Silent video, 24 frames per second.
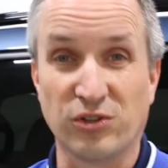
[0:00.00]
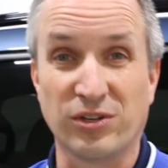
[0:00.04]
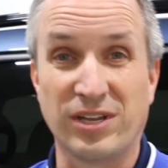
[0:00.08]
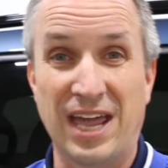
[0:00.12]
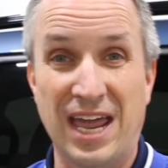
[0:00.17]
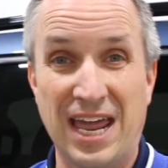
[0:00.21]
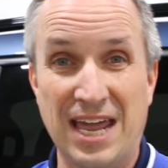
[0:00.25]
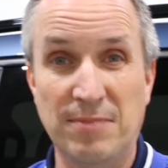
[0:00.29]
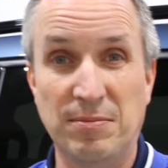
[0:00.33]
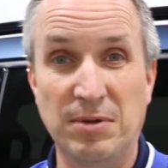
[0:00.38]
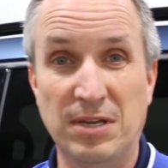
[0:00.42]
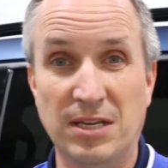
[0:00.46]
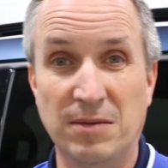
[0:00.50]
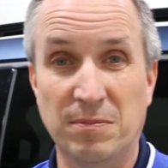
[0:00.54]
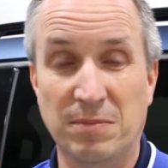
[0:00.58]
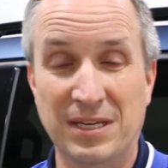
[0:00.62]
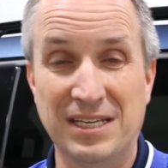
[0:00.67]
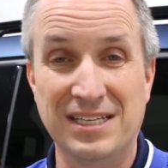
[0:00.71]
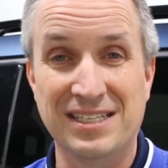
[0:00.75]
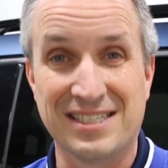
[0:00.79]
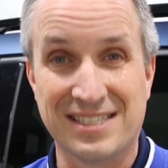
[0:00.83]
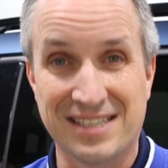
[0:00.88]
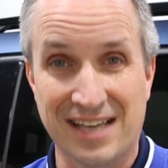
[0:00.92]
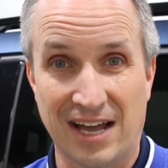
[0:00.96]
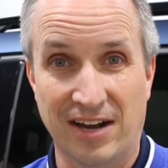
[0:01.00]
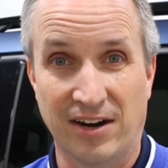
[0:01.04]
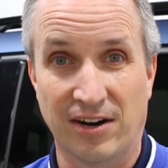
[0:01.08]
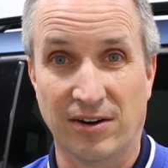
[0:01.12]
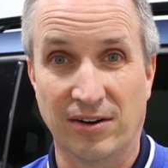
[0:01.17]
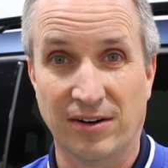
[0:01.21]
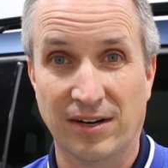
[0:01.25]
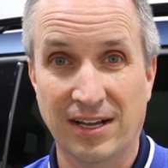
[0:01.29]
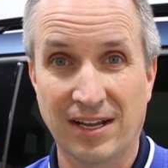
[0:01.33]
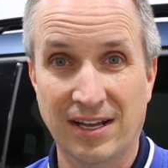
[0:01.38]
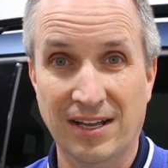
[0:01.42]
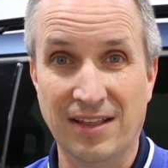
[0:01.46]
KBB
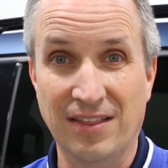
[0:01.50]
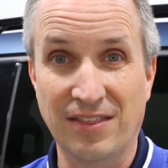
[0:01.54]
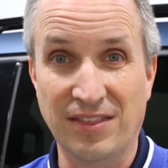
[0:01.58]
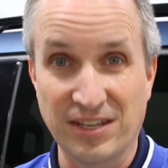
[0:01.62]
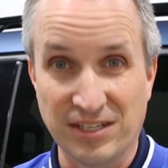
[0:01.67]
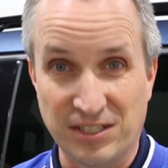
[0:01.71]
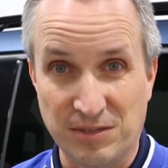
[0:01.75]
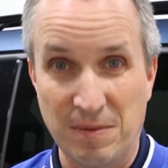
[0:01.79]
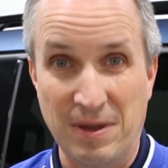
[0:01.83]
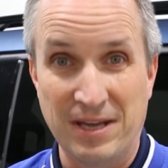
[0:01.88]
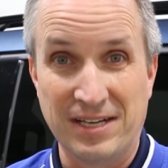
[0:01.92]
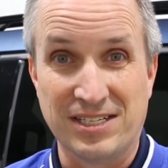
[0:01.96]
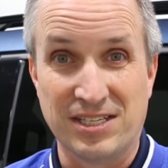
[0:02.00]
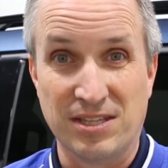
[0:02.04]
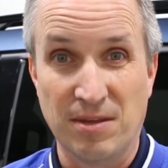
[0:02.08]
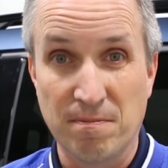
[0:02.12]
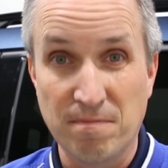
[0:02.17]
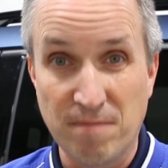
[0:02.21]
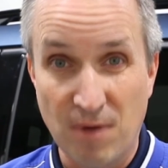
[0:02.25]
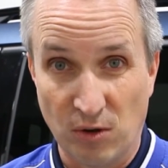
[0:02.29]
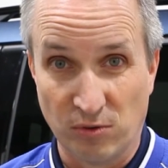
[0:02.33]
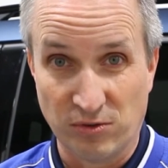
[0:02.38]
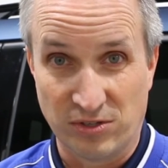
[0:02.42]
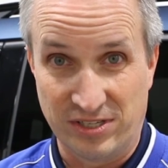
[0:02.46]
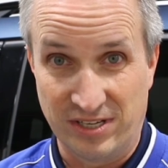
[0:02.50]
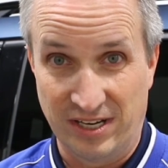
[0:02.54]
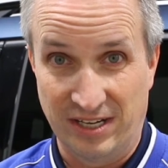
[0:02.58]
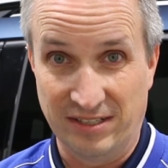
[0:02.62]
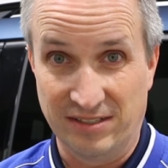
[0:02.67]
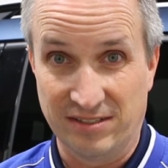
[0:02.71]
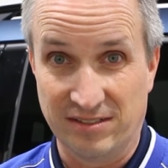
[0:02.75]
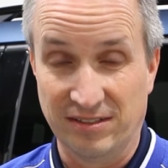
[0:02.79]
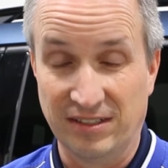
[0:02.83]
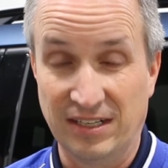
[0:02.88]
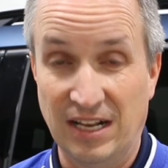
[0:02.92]
Center. This makes the most sense.